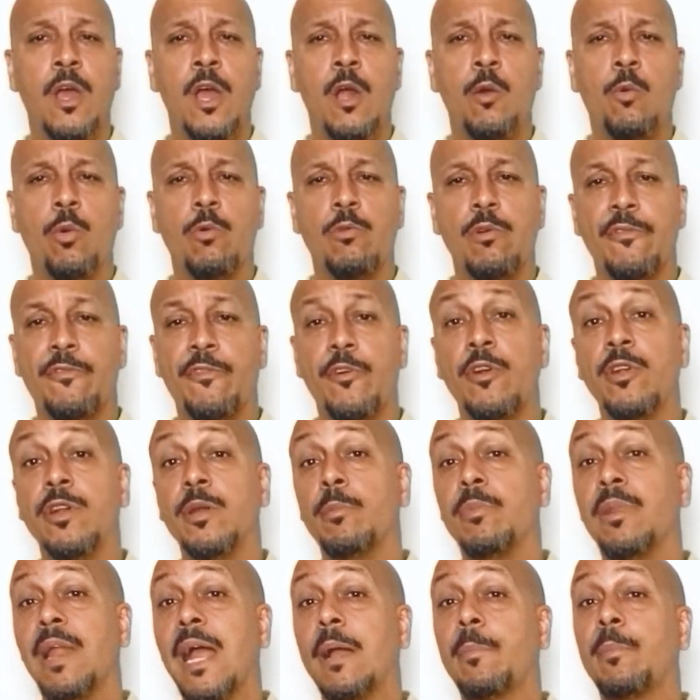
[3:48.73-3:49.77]
When referring to
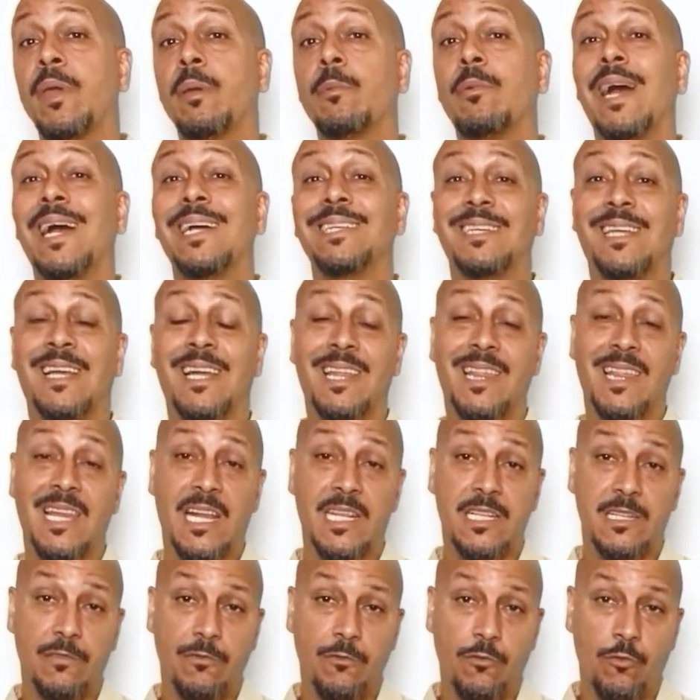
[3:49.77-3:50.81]
Black people as a
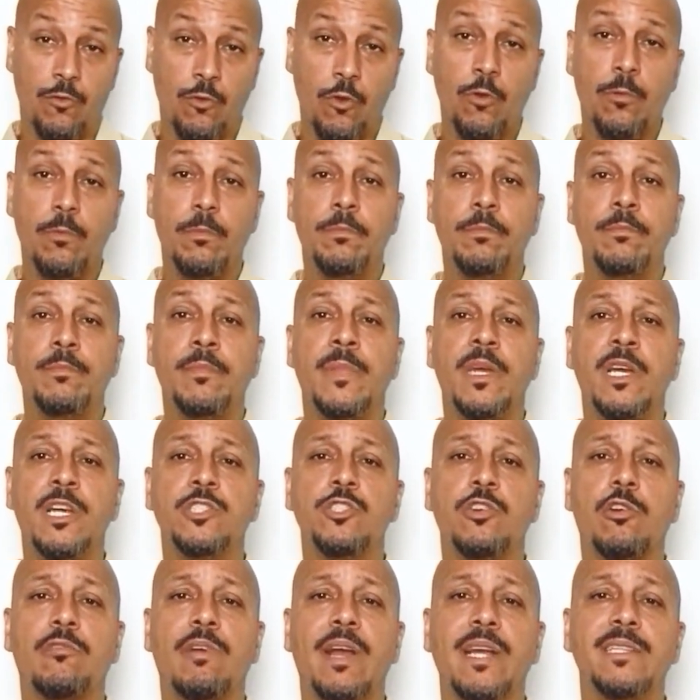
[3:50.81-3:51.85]
collective group, it's
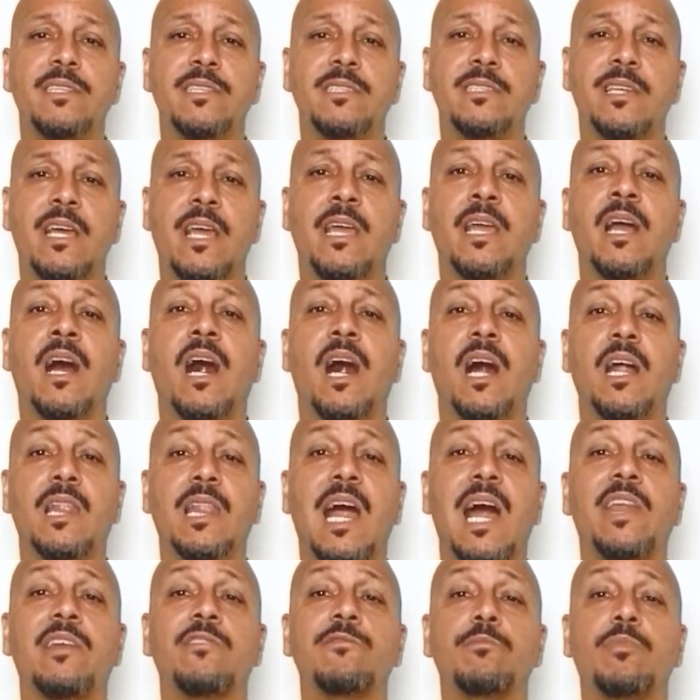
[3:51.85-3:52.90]
all right to say a
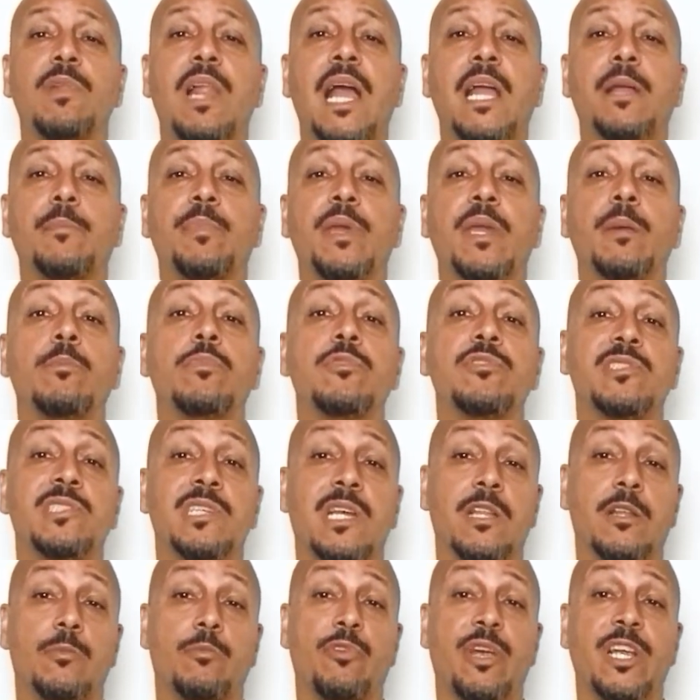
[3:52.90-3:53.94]
lot of Black people
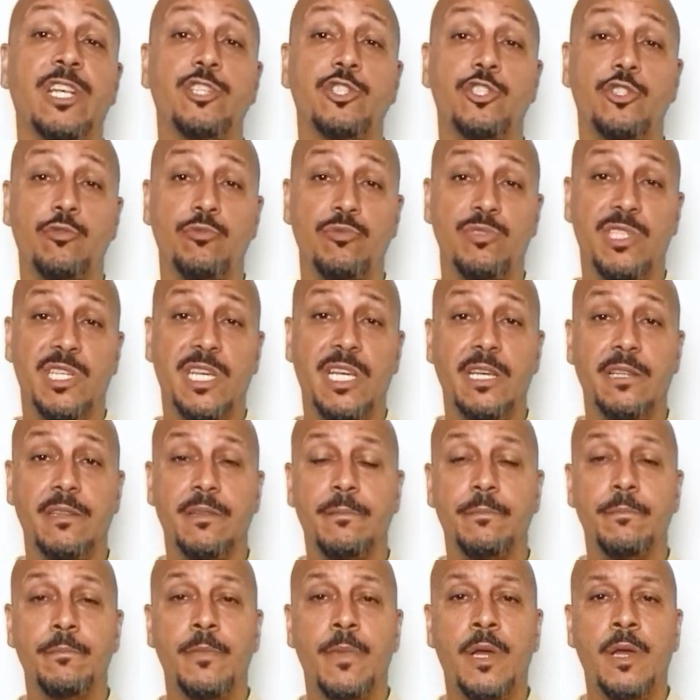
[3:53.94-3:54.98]
celebrate Juneteenth.
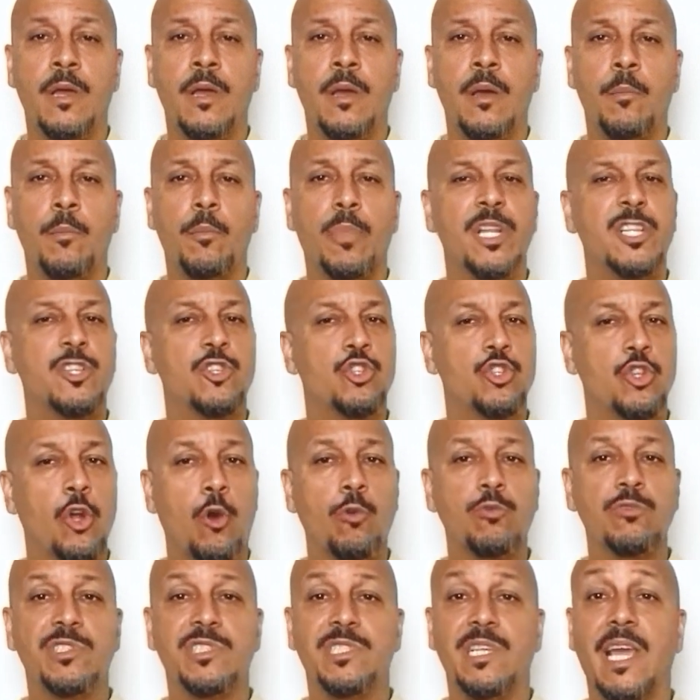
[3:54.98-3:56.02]
But
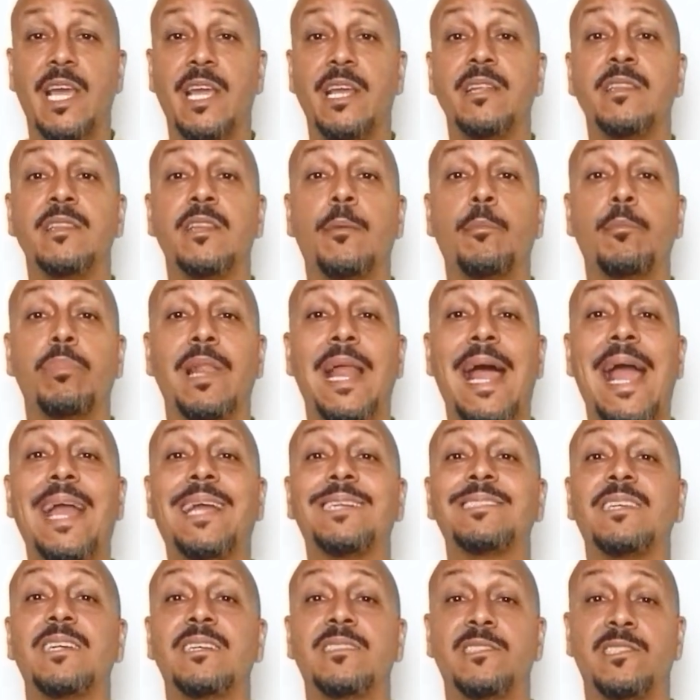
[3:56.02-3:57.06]
don't say the
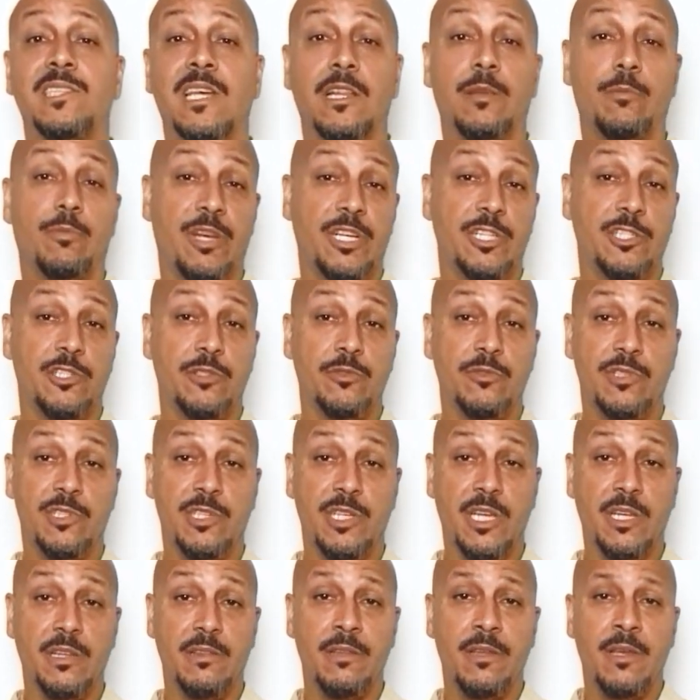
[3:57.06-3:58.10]
Blacks celebrate
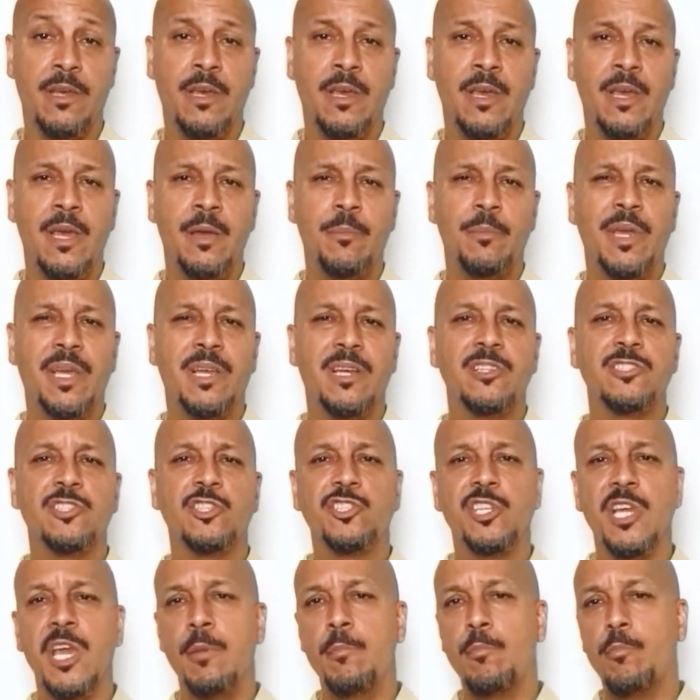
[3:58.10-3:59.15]
Juneteenth, because
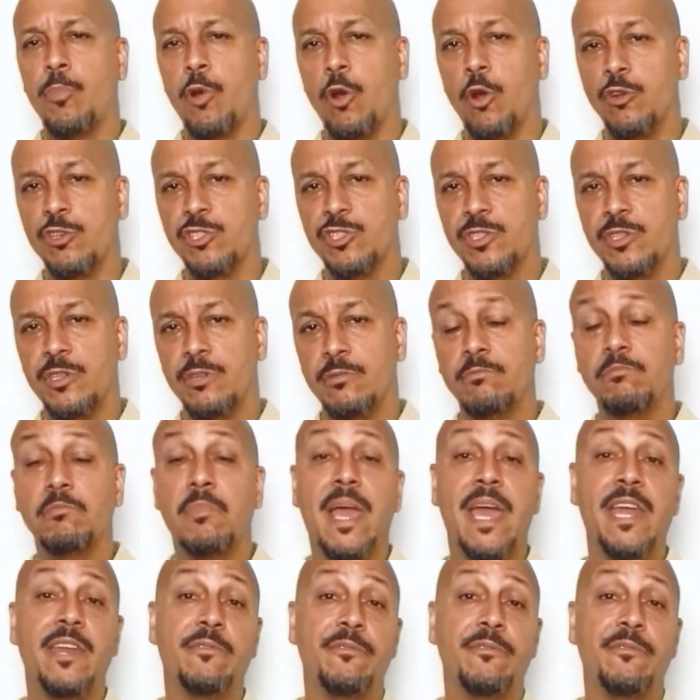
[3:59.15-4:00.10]
it's impersonal and